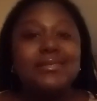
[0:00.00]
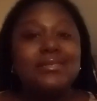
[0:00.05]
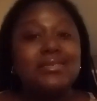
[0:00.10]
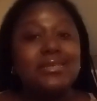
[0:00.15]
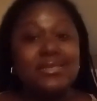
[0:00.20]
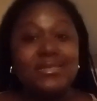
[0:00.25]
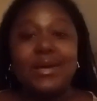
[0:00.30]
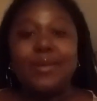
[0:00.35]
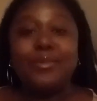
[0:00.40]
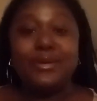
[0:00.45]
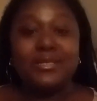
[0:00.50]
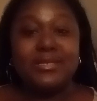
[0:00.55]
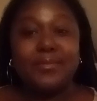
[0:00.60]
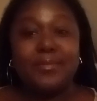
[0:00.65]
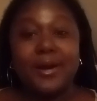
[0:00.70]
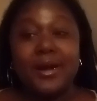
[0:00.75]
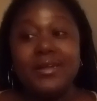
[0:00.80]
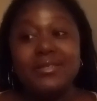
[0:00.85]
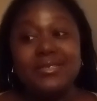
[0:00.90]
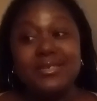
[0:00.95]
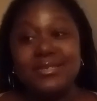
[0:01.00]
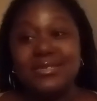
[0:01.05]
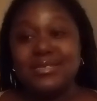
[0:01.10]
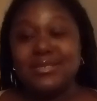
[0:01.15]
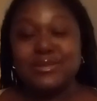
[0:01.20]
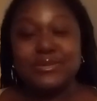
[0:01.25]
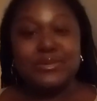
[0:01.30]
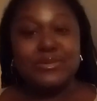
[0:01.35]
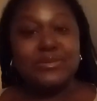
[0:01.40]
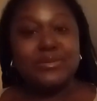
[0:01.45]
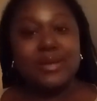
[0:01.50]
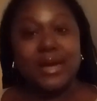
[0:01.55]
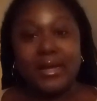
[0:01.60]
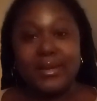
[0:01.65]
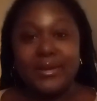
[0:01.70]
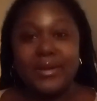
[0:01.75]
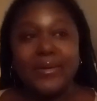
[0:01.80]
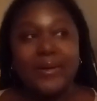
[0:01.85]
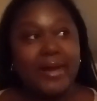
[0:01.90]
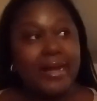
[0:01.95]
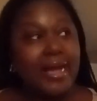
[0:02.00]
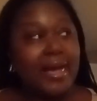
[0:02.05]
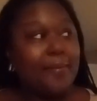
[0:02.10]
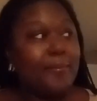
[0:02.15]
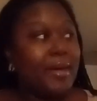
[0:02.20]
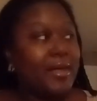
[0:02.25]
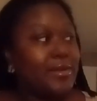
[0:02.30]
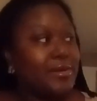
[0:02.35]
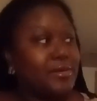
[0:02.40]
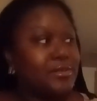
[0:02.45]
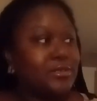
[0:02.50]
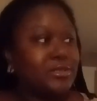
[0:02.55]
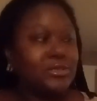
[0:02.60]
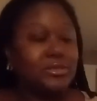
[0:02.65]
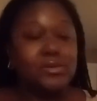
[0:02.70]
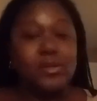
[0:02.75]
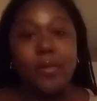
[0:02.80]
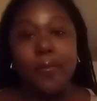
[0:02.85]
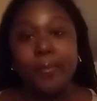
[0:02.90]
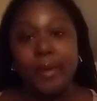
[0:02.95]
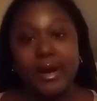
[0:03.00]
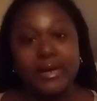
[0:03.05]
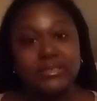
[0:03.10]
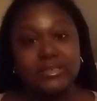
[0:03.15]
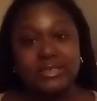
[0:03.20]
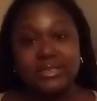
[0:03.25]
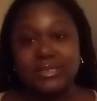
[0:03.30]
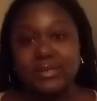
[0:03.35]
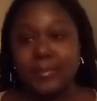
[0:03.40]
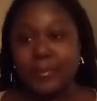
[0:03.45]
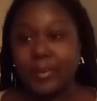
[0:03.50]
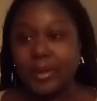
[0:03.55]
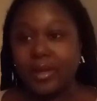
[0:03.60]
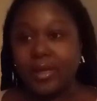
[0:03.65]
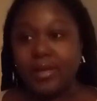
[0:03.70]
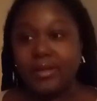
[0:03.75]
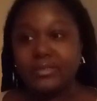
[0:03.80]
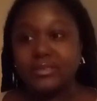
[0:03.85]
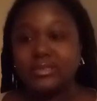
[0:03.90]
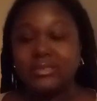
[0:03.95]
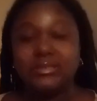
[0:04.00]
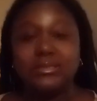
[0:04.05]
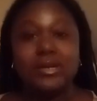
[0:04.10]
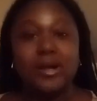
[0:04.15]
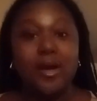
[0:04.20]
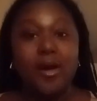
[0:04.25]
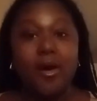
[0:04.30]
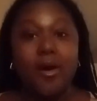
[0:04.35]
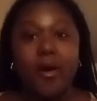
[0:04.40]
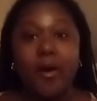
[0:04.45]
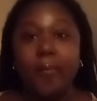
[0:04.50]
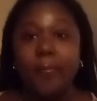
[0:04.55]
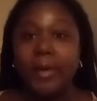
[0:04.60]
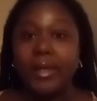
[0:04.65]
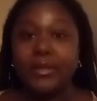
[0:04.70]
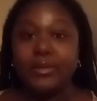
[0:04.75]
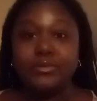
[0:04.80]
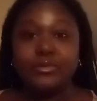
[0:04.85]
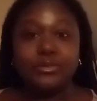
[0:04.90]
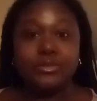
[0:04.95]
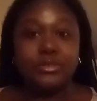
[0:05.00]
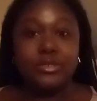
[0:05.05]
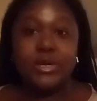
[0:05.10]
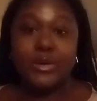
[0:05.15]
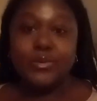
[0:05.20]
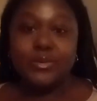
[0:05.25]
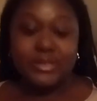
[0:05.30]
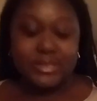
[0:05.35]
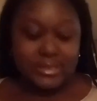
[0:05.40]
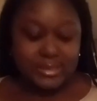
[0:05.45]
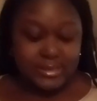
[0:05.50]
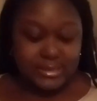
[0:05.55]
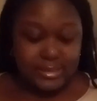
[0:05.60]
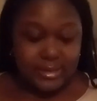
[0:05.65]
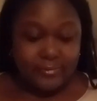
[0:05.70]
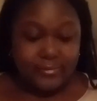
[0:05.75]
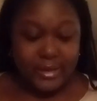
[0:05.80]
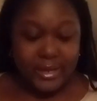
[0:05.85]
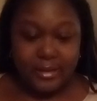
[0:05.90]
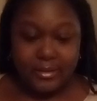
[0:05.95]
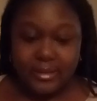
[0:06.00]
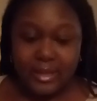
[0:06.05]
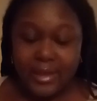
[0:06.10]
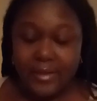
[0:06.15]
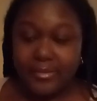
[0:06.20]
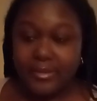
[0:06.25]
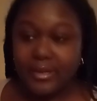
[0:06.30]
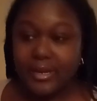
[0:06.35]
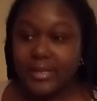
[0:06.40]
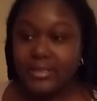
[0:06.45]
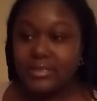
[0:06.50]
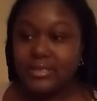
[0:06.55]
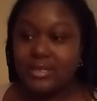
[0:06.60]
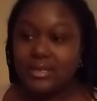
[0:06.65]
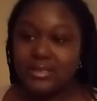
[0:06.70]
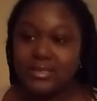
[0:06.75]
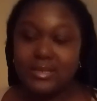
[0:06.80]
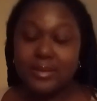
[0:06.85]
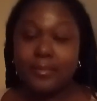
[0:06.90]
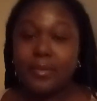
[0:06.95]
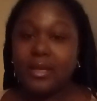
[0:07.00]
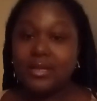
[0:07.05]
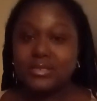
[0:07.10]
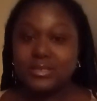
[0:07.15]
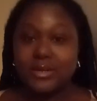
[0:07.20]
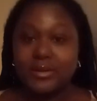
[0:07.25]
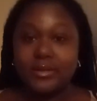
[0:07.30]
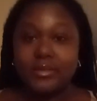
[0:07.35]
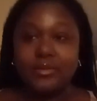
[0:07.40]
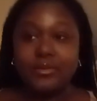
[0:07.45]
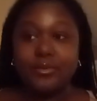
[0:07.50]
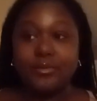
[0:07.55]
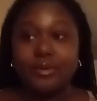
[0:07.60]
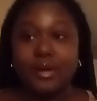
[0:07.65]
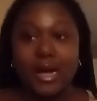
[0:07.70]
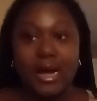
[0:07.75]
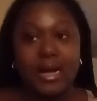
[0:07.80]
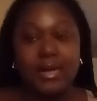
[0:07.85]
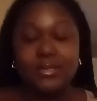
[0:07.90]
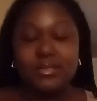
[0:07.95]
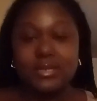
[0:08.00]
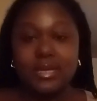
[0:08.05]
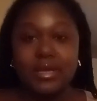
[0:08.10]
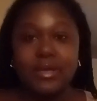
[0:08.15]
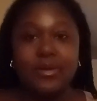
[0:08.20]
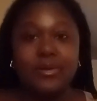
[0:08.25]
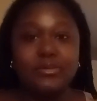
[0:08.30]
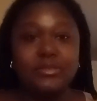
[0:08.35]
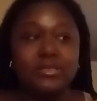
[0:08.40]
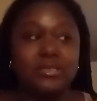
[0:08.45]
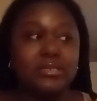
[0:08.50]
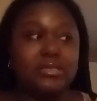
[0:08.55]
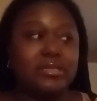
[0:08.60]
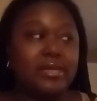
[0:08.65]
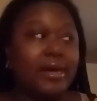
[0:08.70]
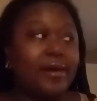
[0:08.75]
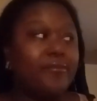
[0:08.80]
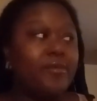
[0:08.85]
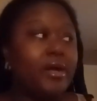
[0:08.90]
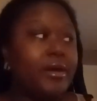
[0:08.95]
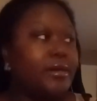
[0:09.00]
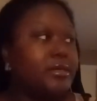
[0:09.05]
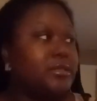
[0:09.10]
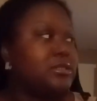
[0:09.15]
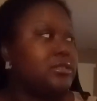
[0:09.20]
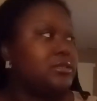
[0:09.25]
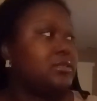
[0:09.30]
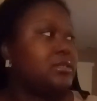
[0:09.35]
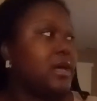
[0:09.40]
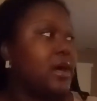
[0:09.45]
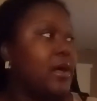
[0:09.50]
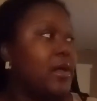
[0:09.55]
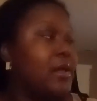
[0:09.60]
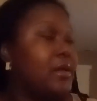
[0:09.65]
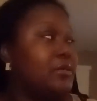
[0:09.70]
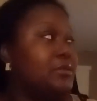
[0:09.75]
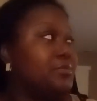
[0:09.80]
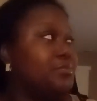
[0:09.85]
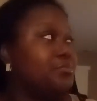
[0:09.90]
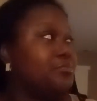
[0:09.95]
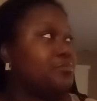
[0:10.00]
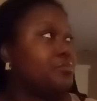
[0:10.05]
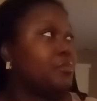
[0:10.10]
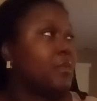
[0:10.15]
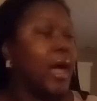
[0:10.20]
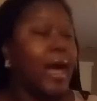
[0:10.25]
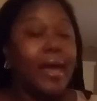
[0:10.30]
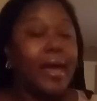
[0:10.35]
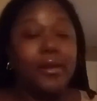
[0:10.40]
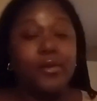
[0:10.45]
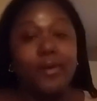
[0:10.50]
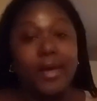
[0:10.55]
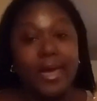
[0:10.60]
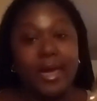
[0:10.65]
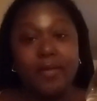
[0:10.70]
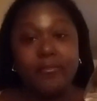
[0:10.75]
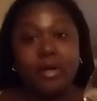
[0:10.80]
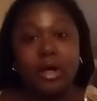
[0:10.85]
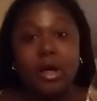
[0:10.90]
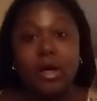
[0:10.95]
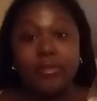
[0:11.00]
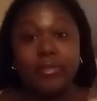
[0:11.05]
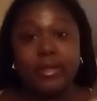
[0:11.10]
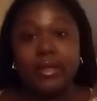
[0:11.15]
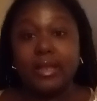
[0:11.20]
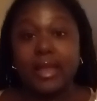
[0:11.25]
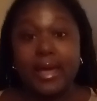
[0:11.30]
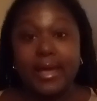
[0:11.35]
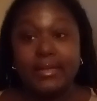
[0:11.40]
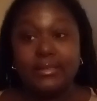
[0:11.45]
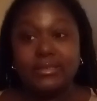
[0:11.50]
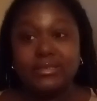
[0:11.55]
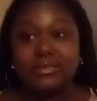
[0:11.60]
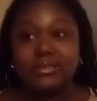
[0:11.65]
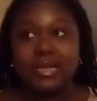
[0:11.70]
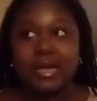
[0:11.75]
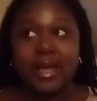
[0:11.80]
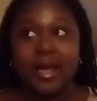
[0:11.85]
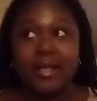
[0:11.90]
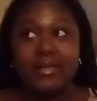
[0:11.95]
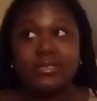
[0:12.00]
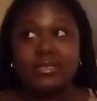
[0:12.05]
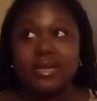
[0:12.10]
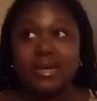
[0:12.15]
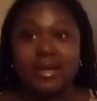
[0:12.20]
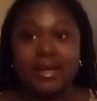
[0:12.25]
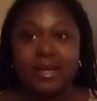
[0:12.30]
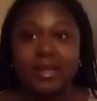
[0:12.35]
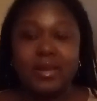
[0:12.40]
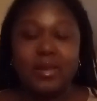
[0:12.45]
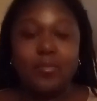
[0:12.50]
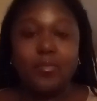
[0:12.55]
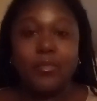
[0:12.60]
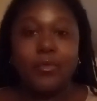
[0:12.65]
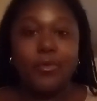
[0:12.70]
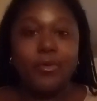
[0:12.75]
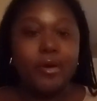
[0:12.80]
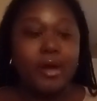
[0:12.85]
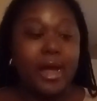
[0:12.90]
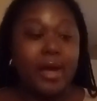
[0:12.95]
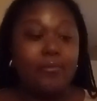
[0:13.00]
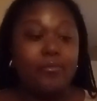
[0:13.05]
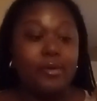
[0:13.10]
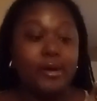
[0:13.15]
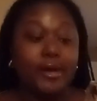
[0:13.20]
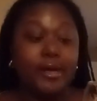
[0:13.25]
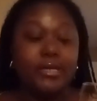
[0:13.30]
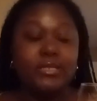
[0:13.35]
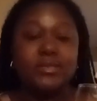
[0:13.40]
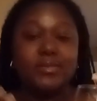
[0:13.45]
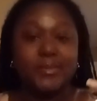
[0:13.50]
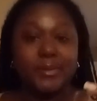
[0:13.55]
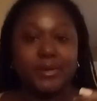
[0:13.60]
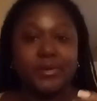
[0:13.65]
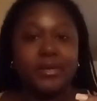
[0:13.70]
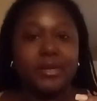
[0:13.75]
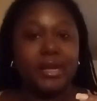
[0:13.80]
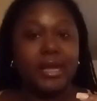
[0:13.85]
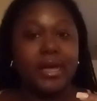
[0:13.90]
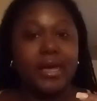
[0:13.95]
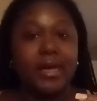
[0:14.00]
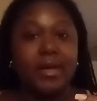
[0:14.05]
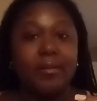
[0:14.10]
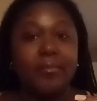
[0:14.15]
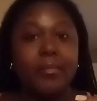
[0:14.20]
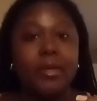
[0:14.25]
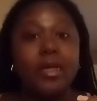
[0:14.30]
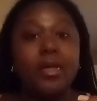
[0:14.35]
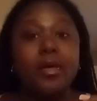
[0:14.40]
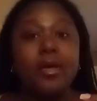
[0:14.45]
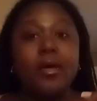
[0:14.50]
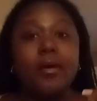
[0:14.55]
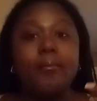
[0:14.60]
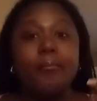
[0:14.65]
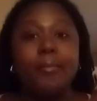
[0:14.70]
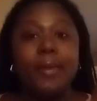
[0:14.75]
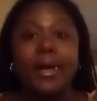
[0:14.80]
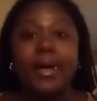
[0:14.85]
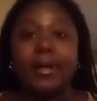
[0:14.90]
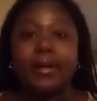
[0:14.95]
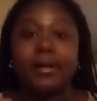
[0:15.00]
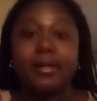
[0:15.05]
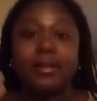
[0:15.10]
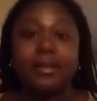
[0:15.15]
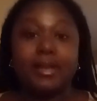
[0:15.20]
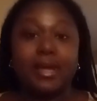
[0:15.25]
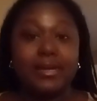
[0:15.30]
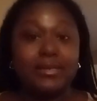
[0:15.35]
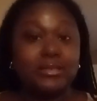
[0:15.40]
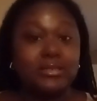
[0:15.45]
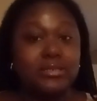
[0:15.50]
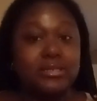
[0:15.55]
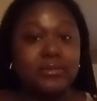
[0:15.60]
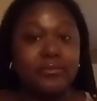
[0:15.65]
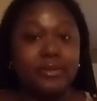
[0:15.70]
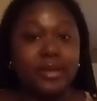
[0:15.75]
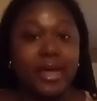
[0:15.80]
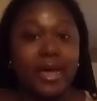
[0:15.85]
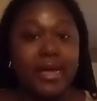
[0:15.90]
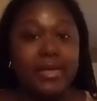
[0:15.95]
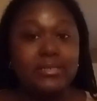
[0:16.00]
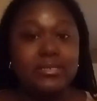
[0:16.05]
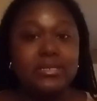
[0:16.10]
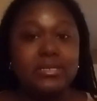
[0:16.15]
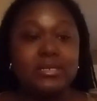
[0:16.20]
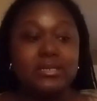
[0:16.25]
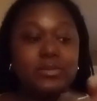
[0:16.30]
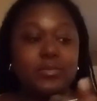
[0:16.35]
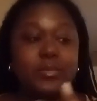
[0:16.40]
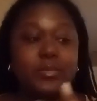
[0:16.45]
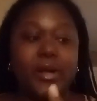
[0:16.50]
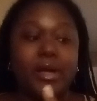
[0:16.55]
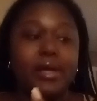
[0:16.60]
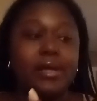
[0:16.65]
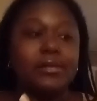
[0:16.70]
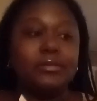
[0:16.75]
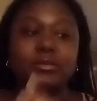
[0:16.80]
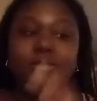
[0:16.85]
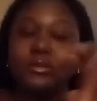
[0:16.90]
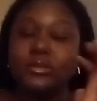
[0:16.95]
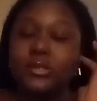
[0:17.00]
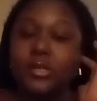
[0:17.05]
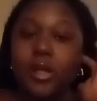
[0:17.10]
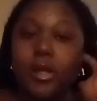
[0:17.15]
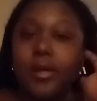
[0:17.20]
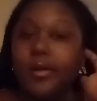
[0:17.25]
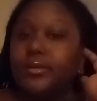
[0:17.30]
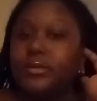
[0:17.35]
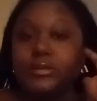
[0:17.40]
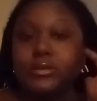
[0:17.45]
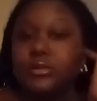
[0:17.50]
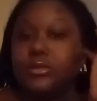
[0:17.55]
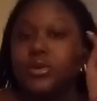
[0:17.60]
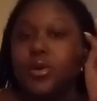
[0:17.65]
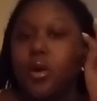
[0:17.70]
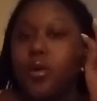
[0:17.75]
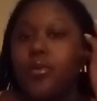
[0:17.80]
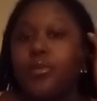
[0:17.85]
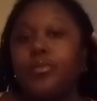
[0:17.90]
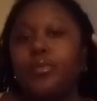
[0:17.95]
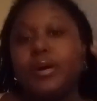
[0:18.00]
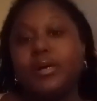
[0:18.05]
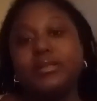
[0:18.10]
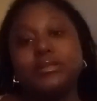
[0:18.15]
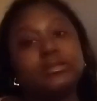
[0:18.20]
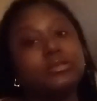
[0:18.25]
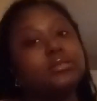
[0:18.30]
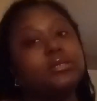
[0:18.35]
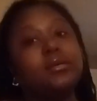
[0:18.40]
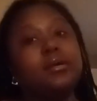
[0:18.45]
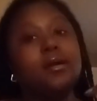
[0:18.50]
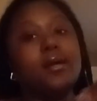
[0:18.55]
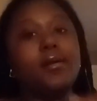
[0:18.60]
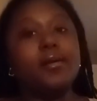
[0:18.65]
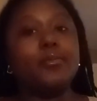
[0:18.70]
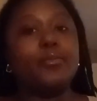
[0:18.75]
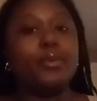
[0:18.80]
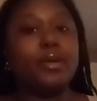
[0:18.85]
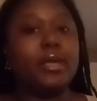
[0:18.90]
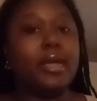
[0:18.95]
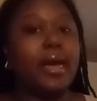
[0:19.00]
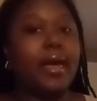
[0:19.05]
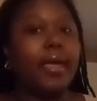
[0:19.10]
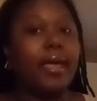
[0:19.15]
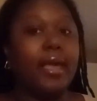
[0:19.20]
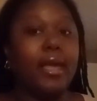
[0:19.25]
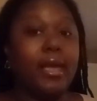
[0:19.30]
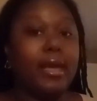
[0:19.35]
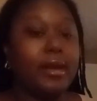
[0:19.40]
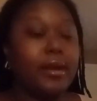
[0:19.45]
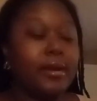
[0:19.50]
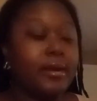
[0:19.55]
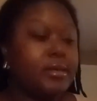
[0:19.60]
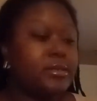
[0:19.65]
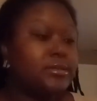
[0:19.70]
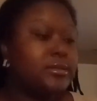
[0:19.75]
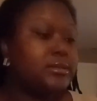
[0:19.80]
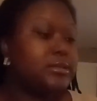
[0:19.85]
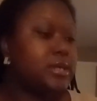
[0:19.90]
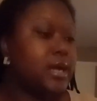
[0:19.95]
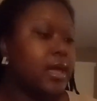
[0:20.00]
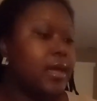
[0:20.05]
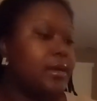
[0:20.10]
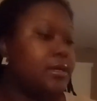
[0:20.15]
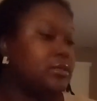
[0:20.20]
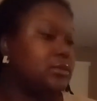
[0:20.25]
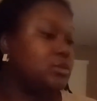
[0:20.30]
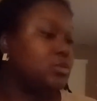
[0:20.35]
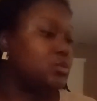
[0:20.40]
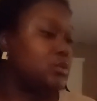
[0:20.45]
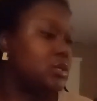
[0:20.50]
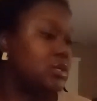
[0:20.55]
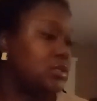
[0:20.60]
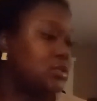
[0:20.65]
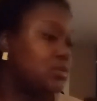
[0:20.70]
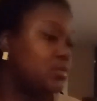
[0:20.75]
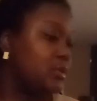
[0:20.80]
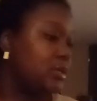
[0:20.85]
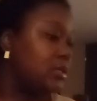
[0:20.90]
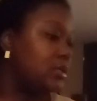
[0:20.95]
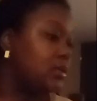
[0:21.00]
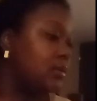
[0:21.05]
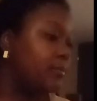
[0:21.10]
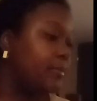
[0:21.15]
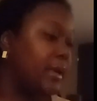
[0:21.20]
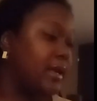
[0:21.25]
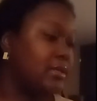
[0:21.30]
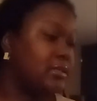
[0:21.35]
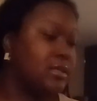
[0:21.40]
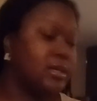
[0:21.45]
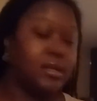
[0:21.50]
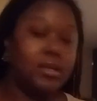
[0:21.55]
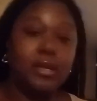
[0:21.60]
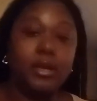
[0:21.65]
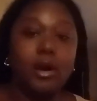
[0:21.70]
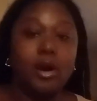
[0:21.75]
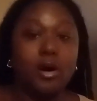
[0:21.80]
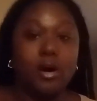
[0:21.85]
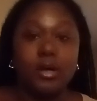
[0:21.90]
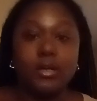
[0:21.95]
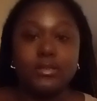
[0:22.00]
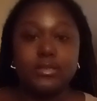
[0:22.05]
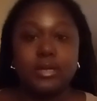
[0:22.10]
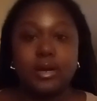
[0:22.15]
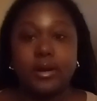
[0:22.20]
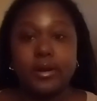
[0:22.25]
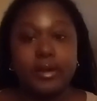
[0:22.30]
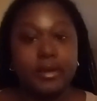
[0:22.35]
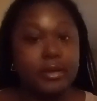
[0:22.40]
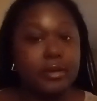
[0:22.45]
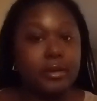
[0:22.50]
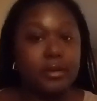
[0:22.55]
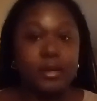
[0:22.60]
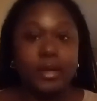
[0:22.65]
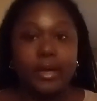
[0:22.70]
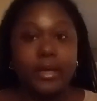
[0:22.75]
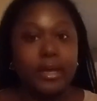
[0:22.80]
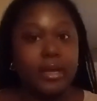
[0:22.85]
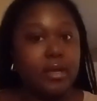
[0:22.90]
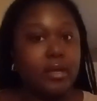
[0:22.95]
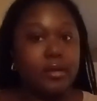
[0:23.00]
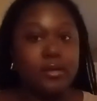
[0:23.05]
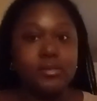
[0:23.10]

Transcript: Since I went to bartender school, y'all know I got my little bartending book and all my little notes and stuff like that that I took to make certain little cocktails and stuff. So, I don't have all the glasses, like I said, anymore. I was building up my collection of glasses, but once we got here and once we basically all started, like,